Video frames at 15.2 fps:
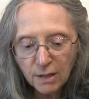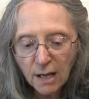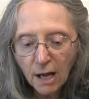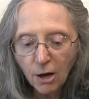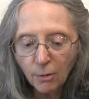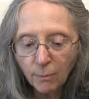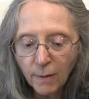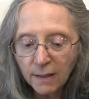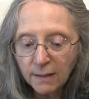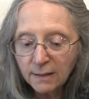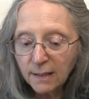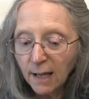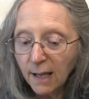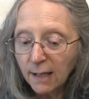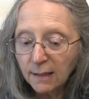to help
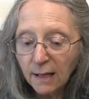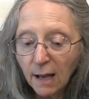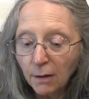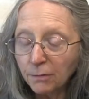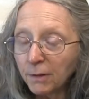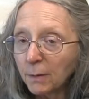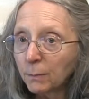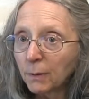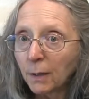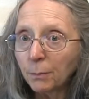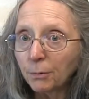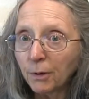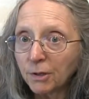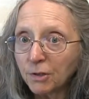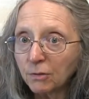maintain healthy
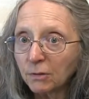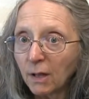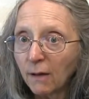blood pressure